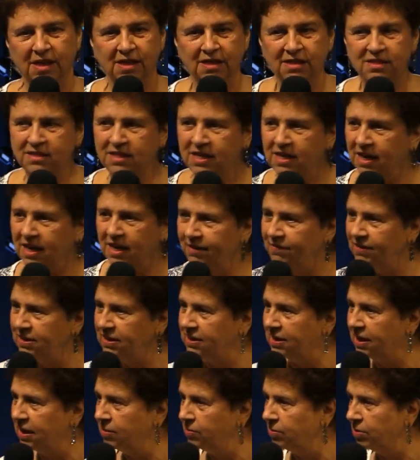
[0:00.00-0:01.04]
See,
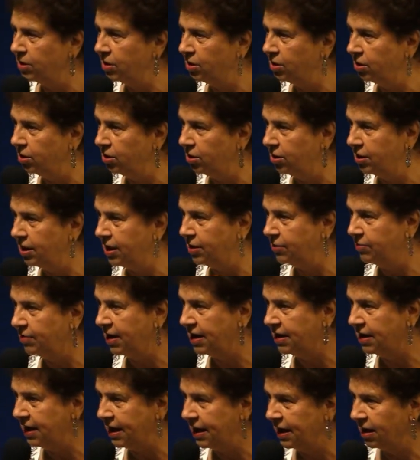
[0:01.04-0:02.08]
everything we're learning
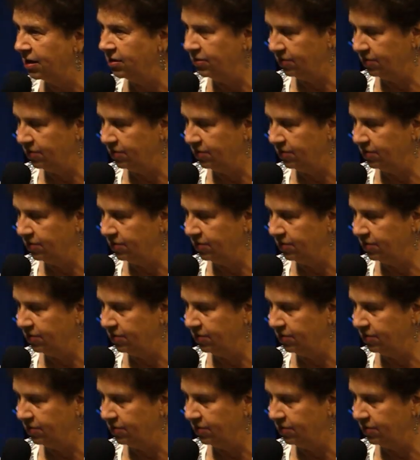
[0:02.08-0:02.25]
right now